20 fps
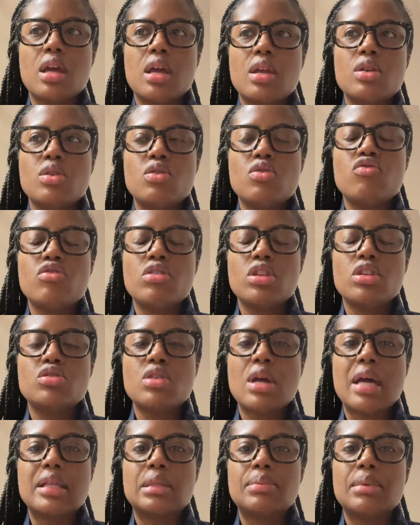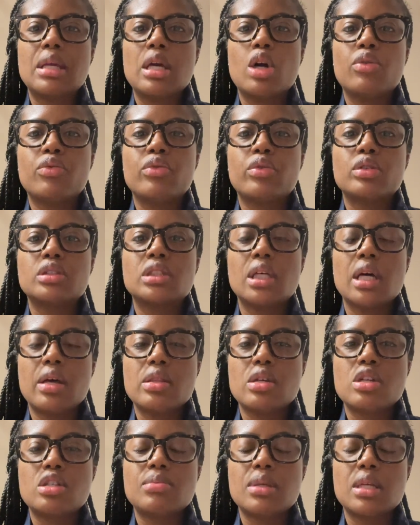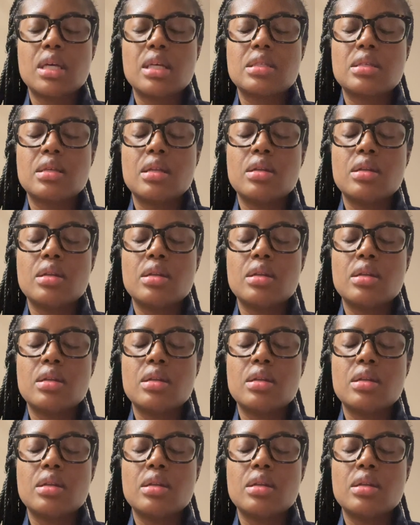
you really do have to be helpful to others because